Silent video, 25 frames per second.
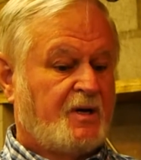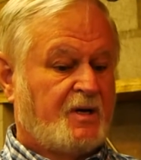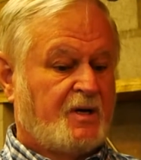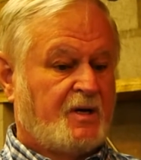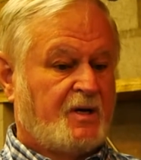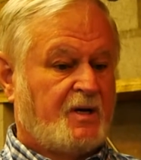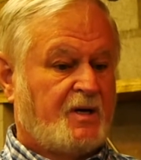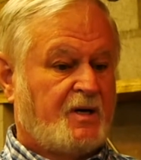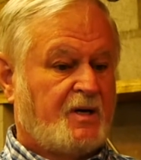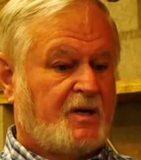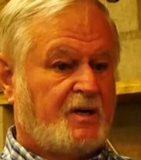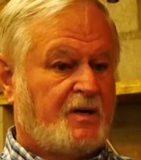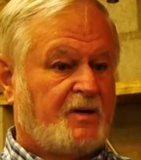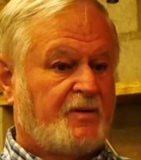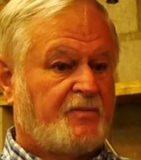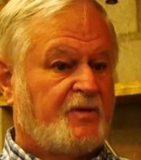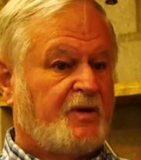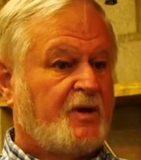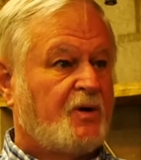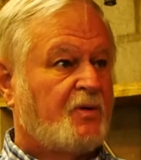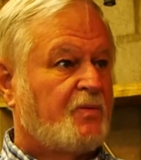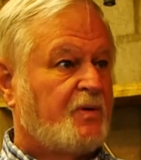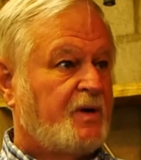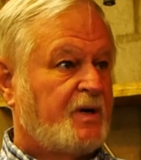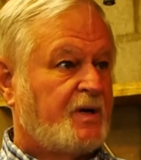
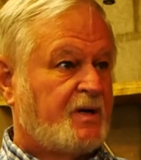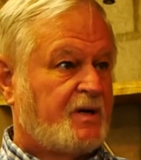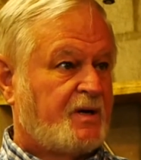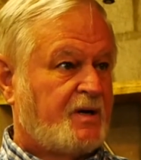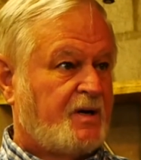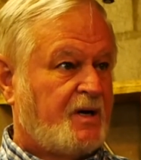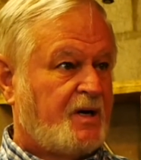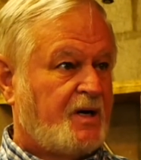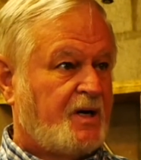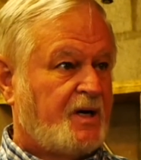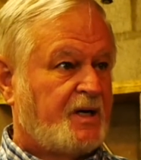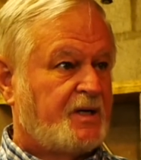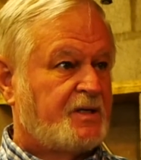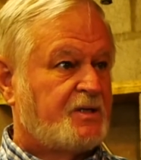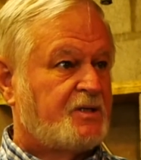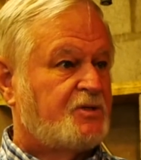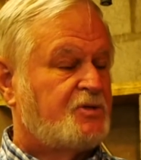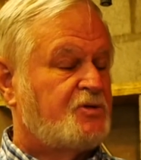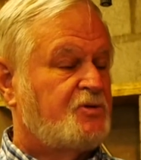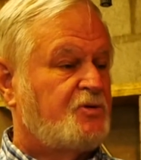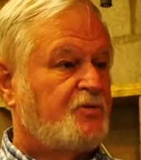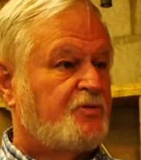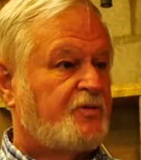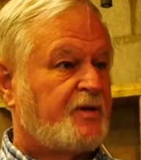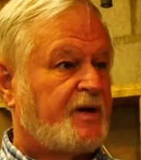They'll run on a Honda
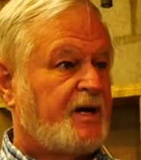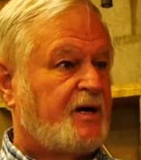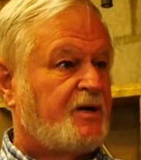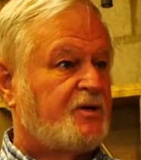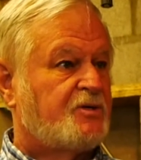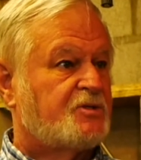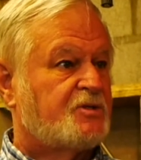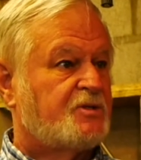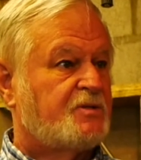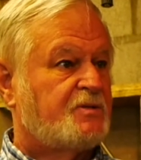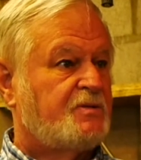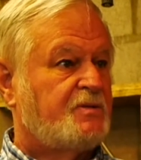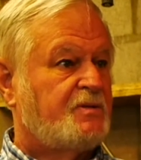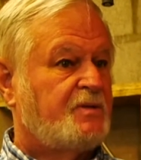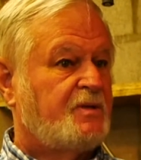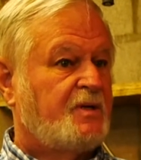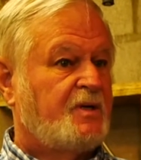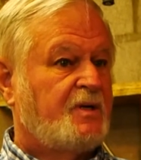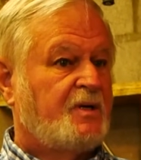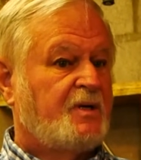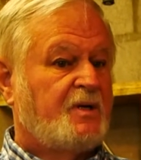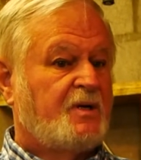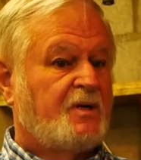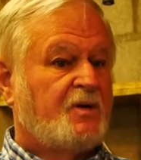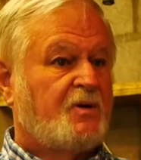2000
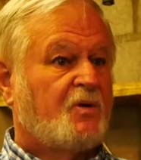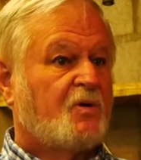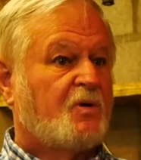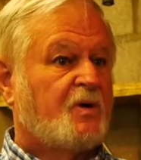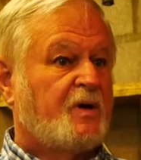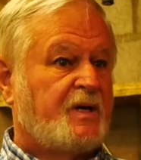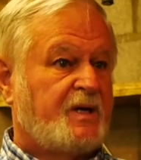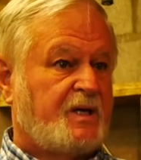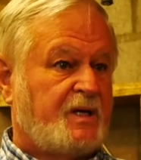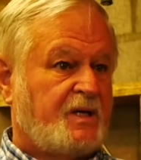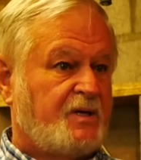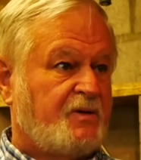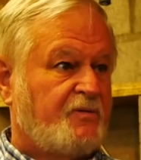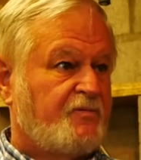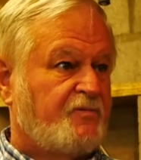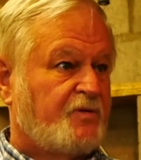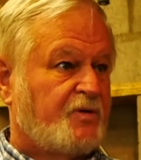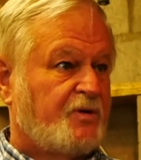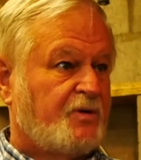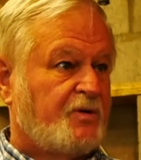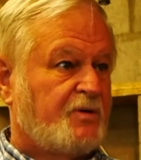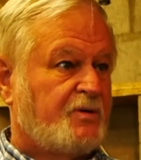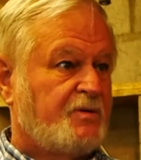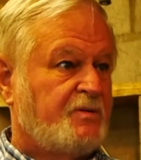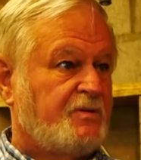or an
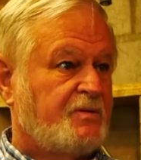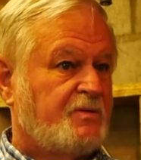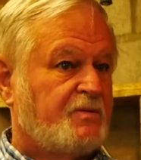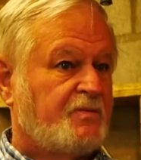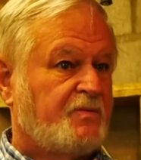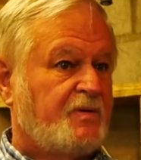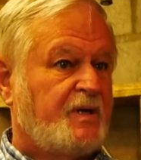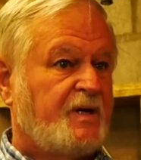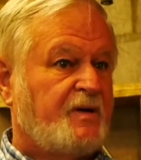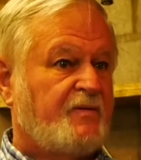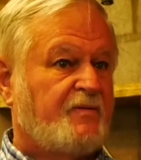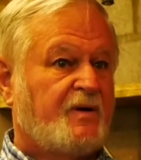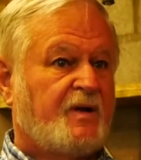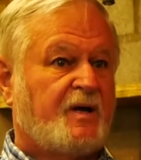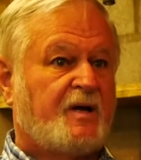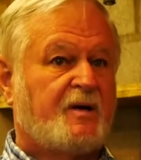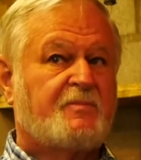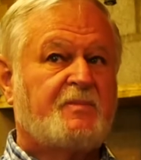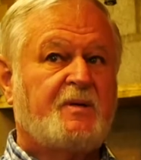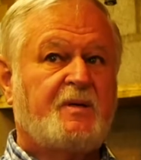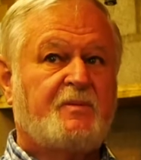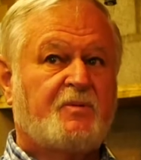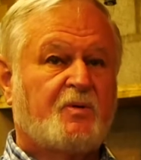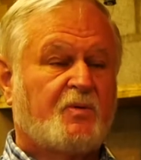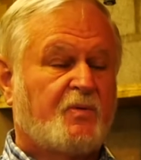inverter. We have a lot of
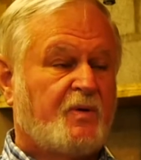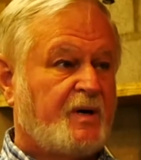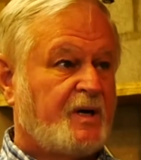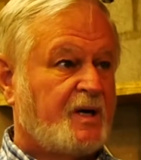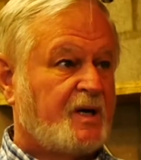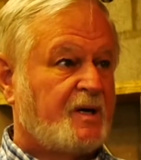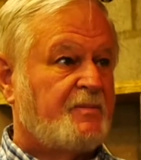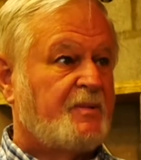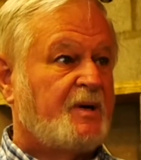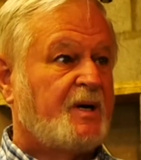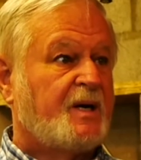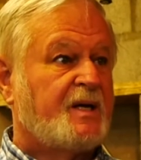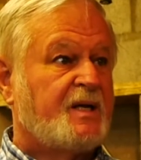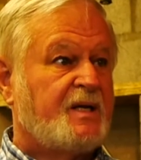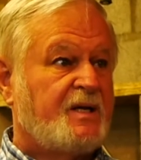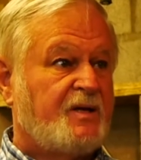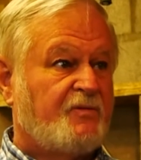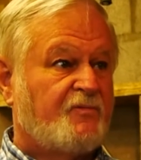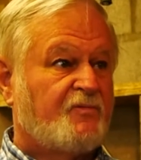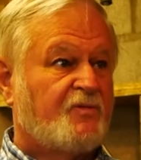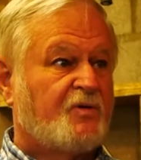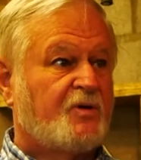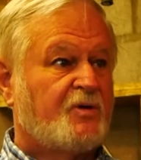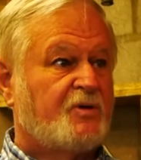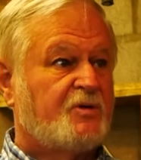people running them on
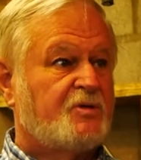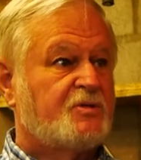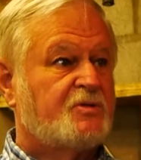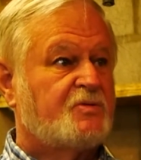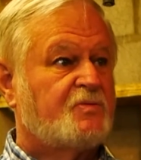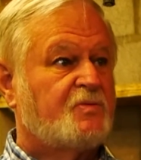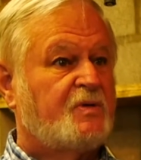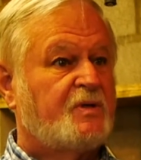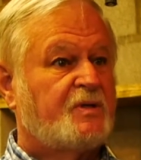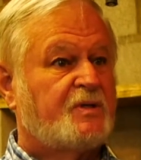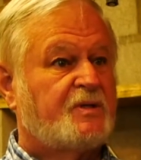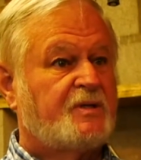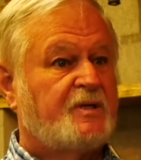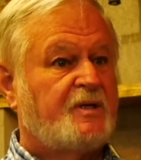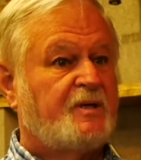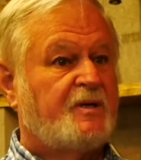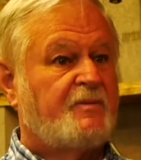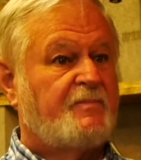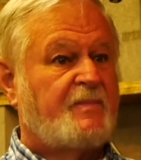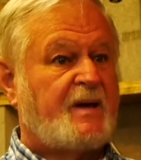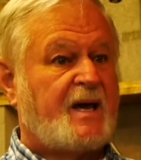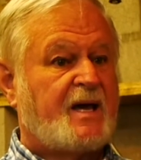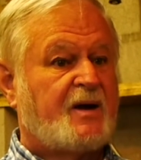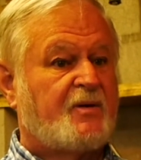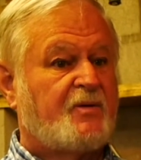inverters with a
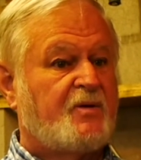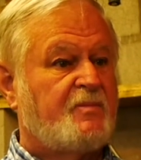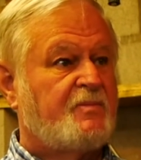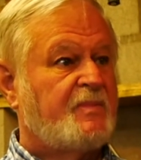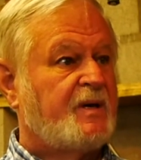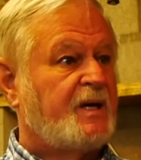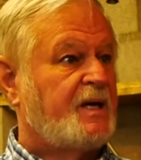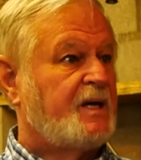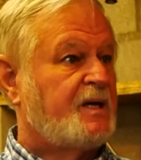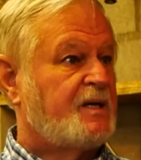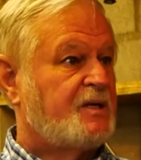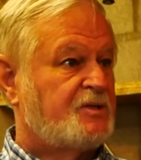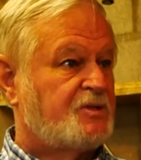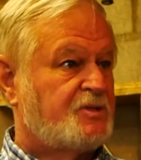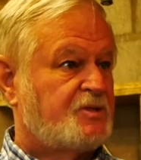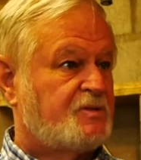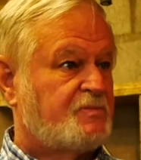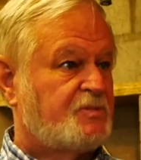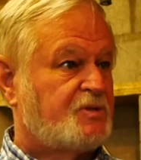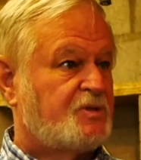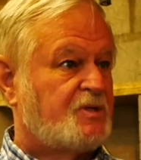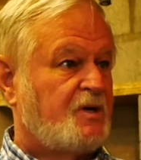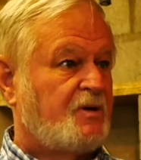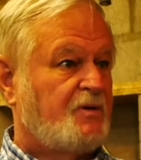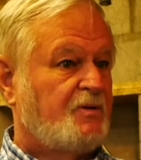battery bank and some
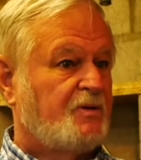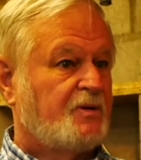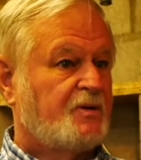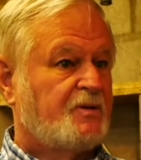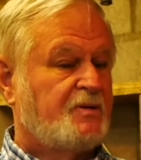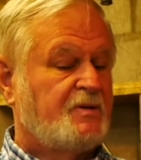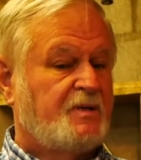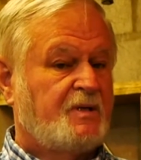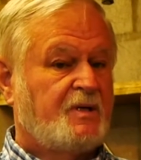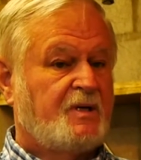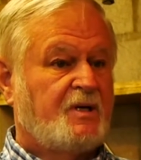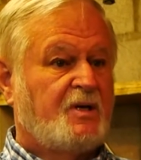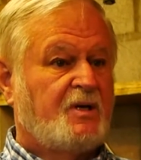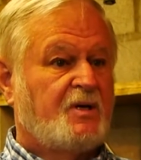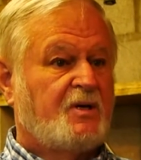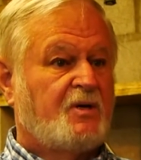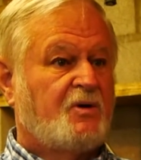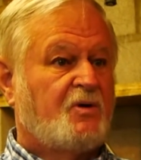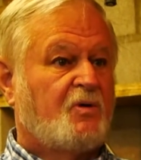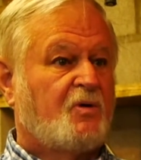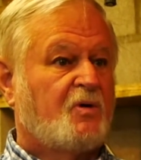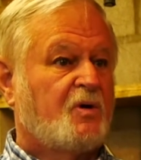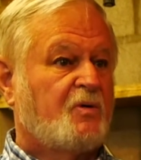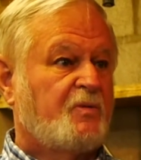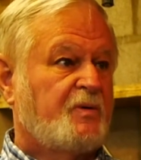solar,
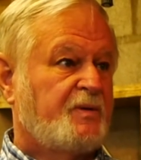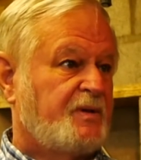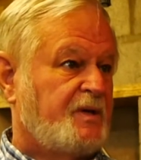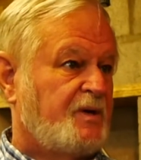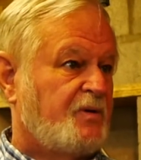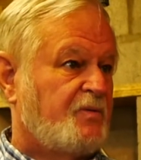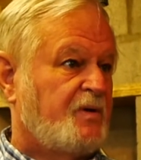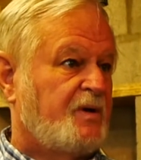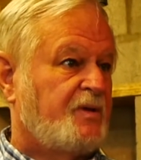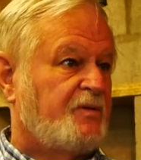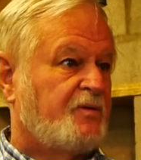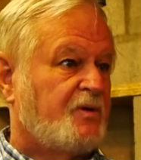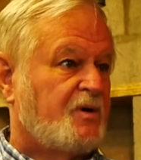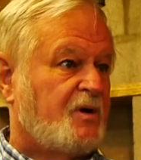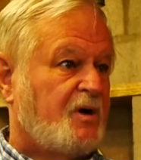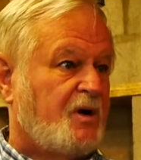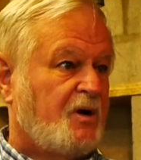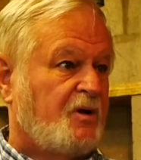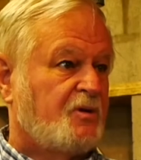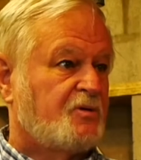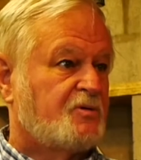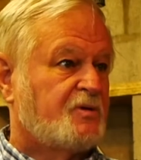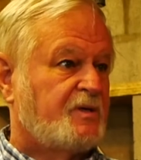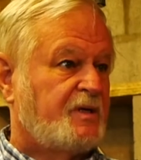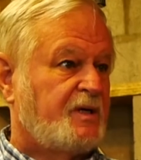or when they run their
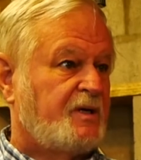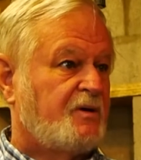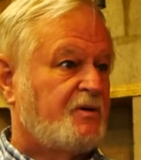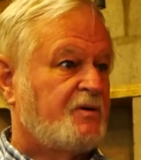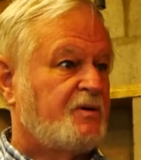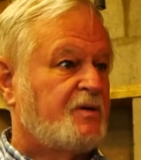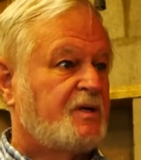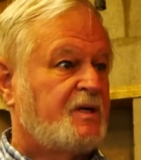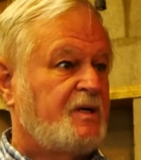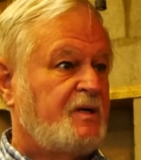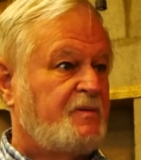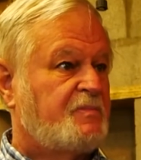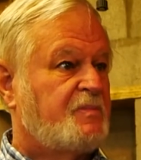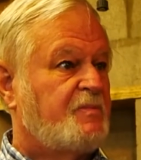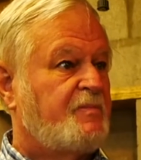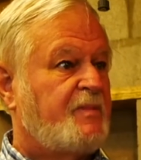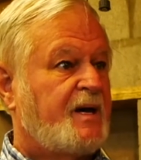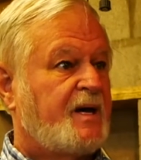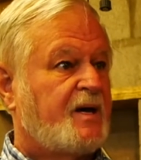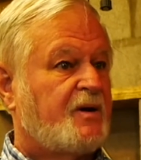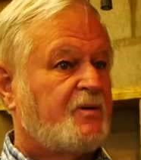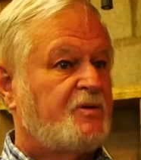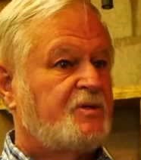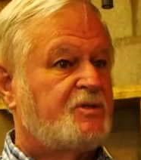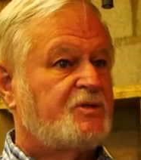alternator to keep the
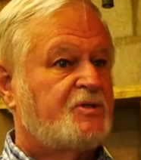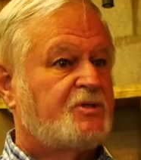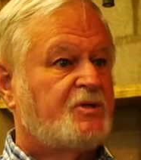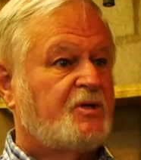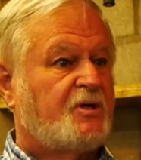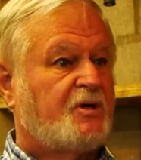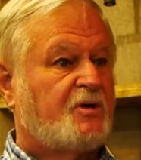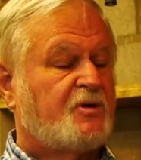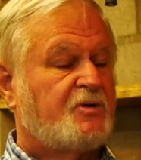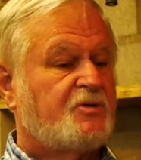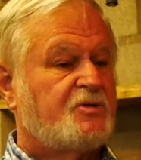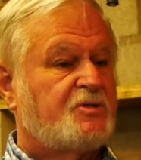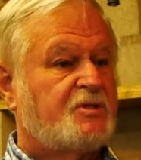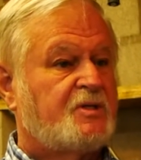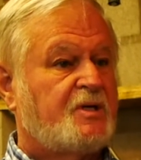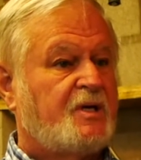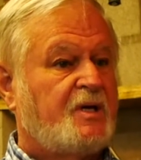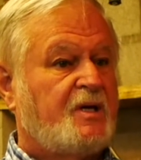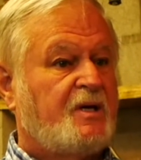batteries charged.